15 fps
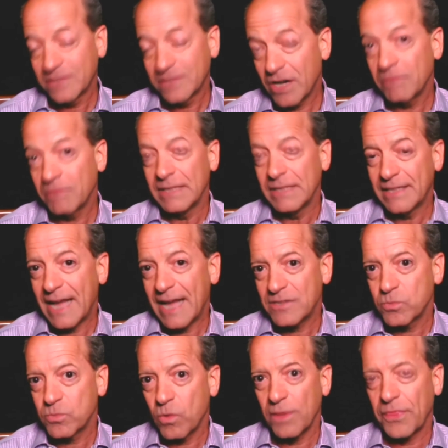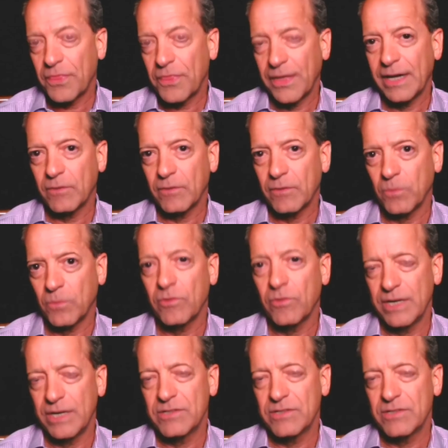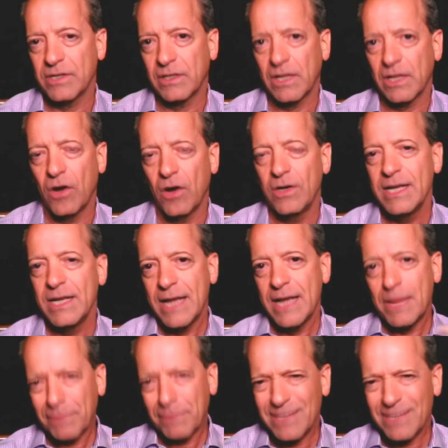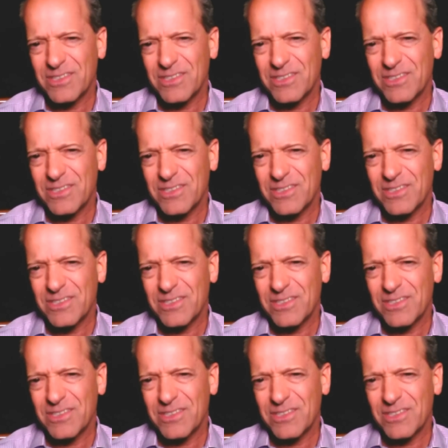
So that's one thing, one reason alone.